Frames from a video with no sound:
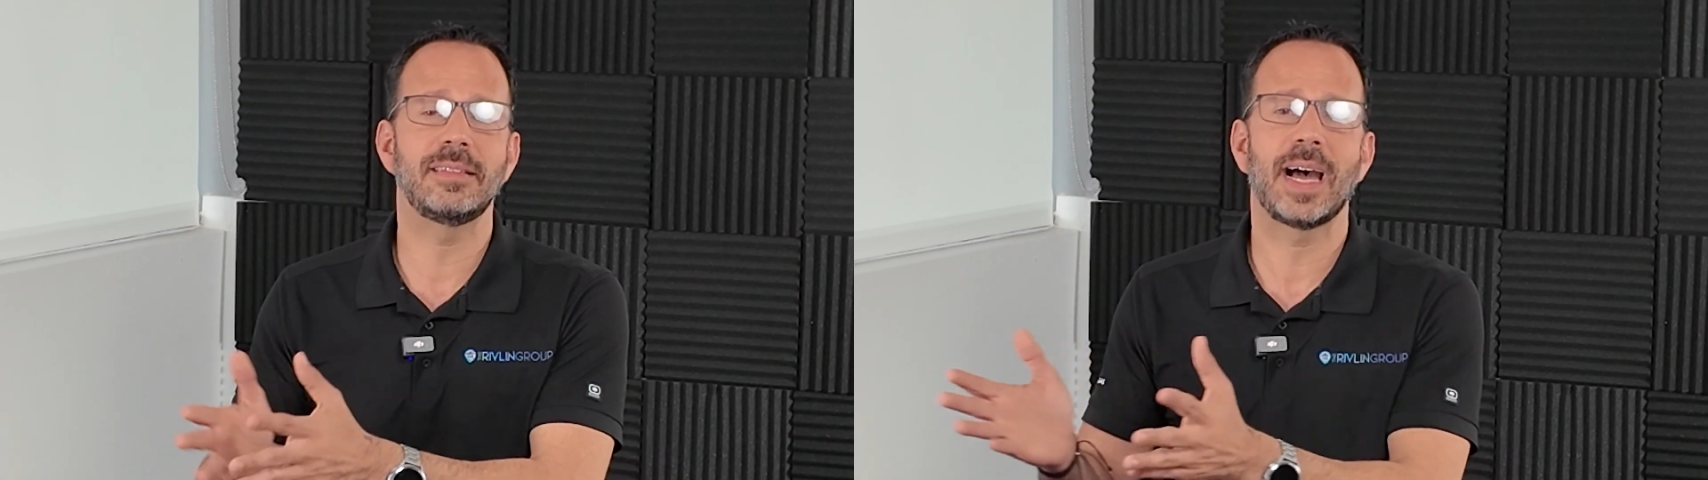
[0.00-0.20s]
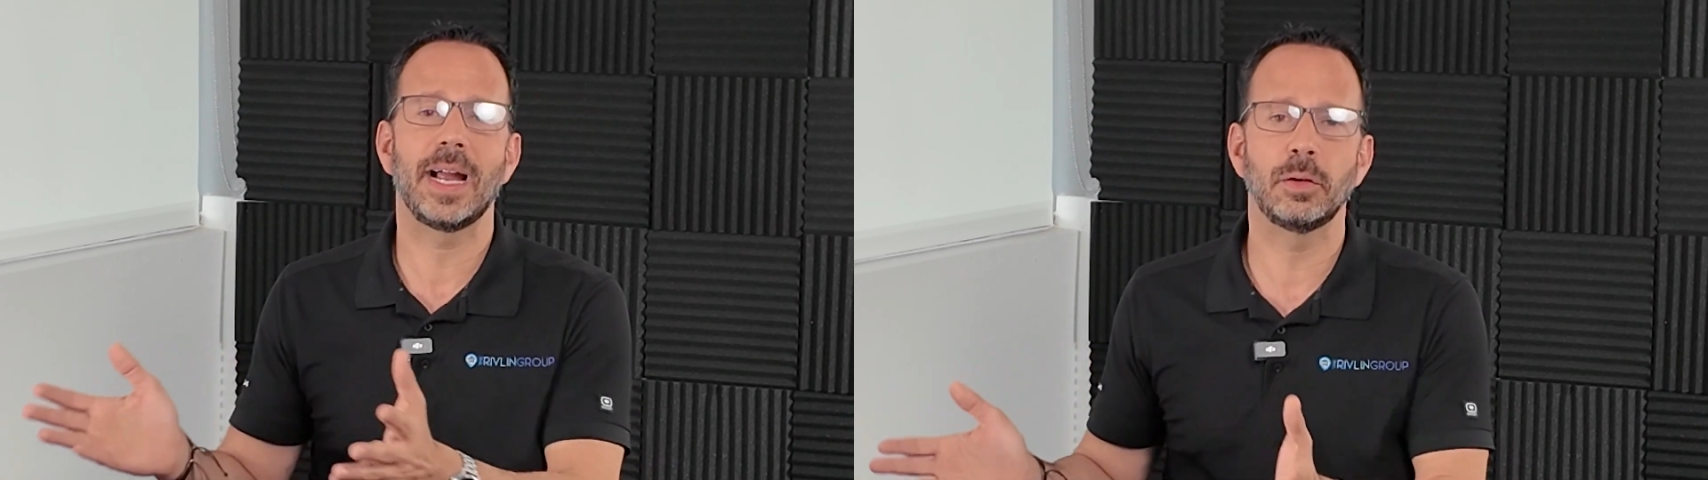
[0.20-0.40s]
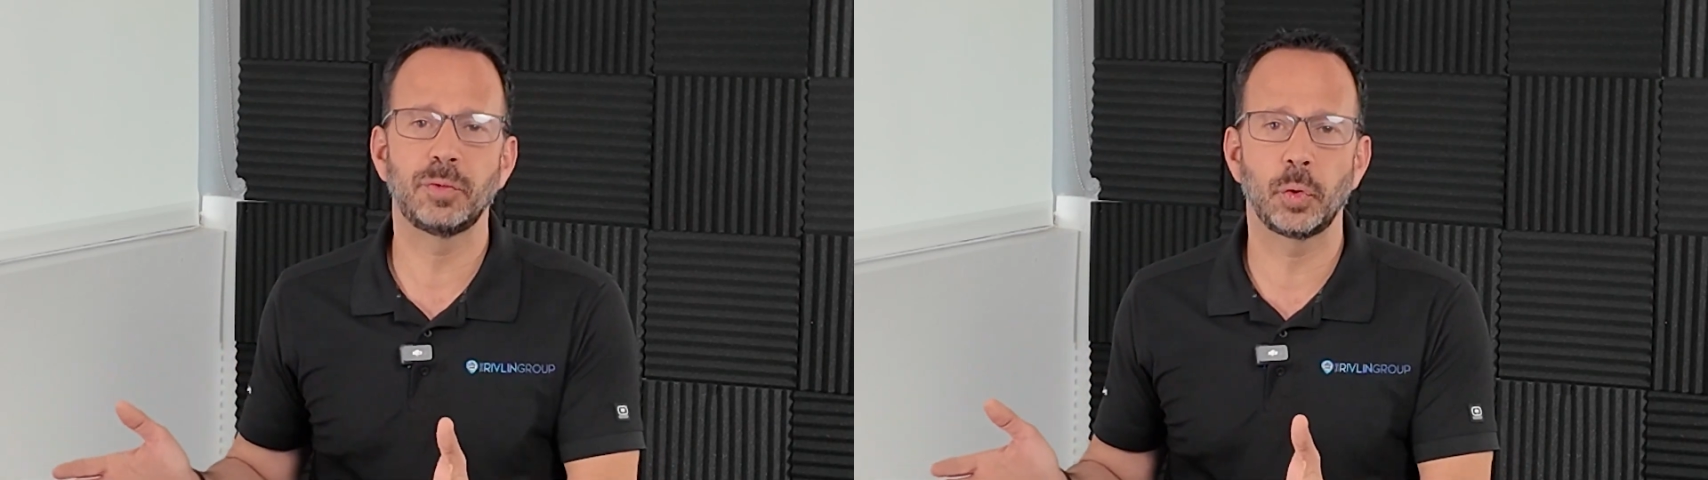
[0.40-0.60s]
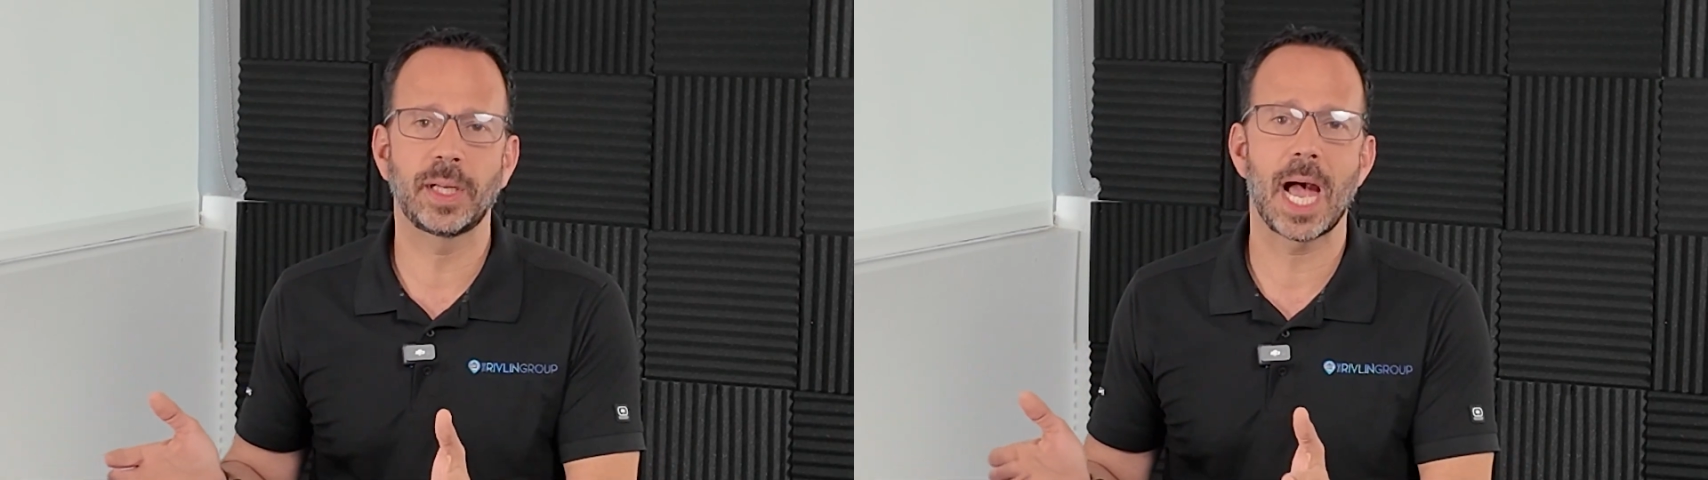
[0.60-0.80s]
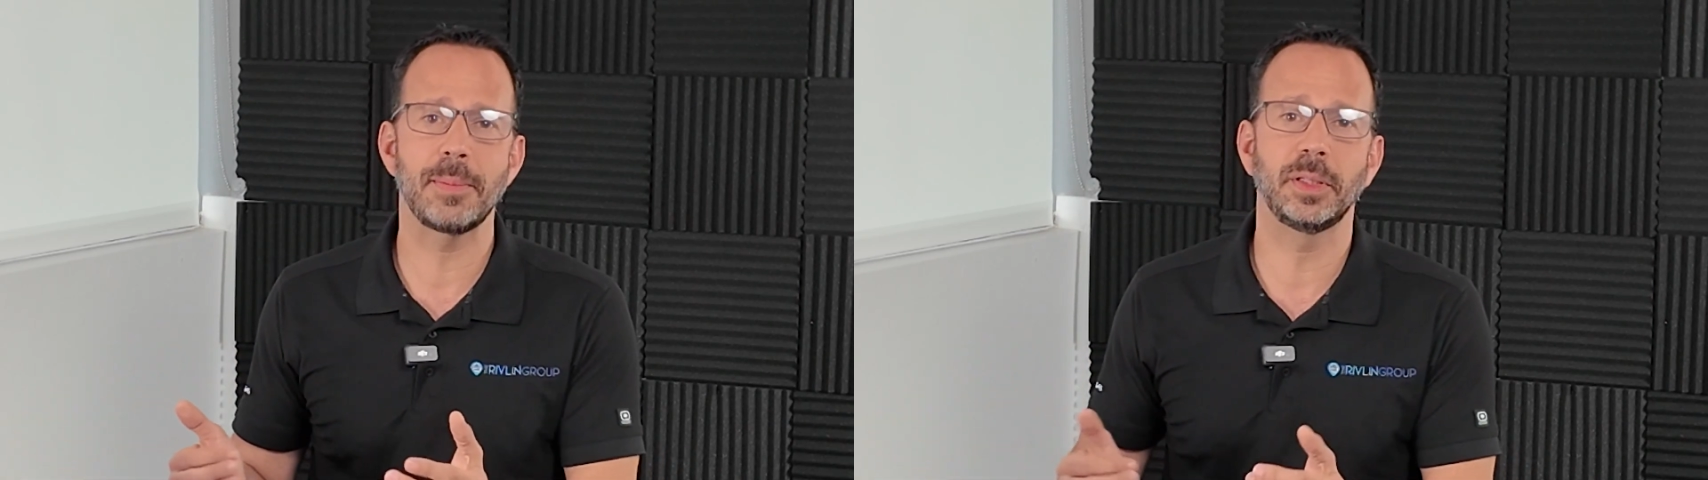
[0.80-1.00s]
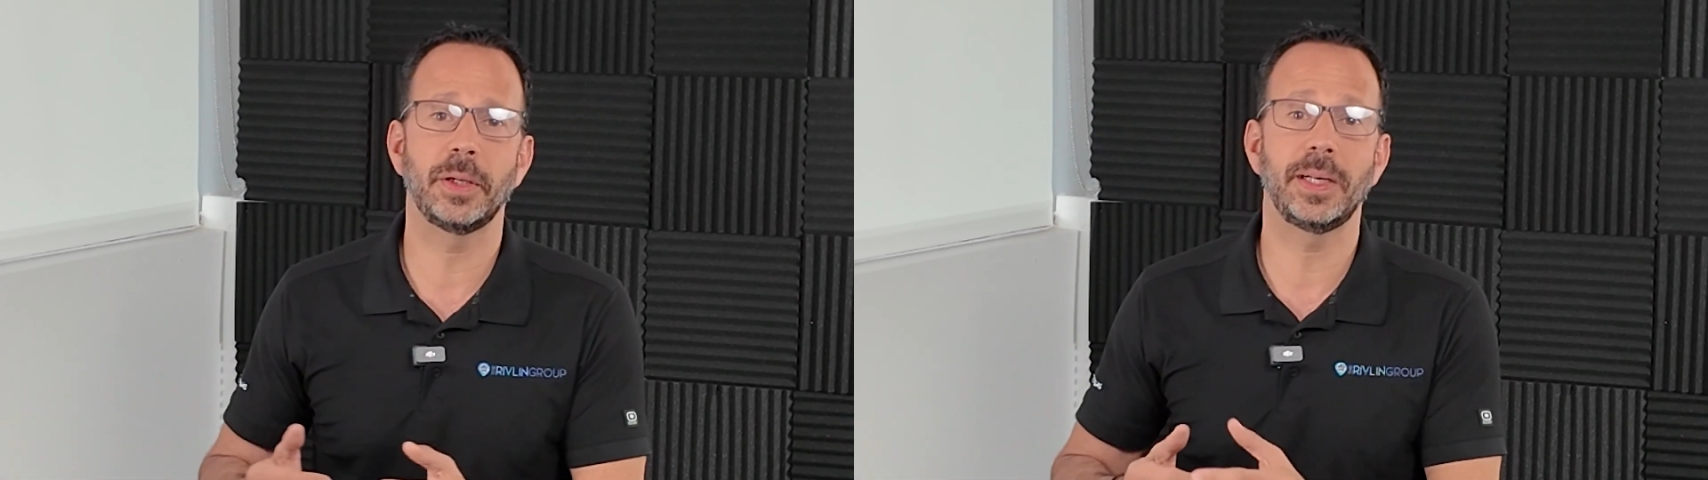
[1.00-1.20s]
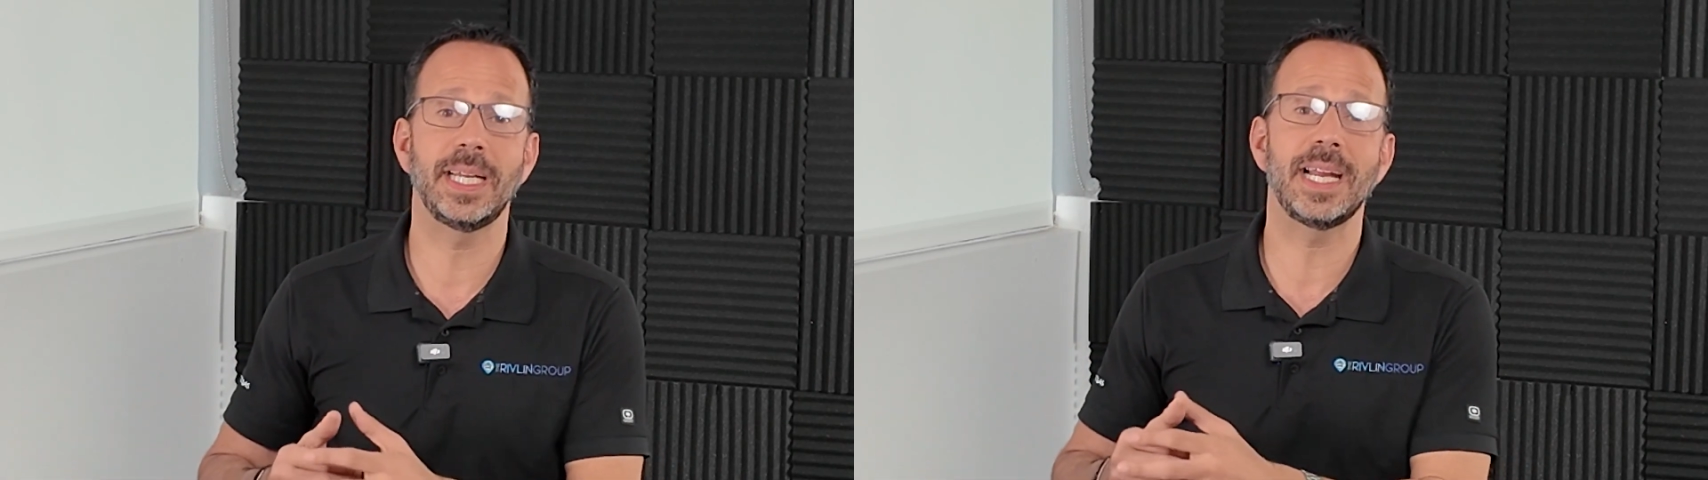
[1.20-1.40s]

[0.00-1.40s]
entire vocabulary.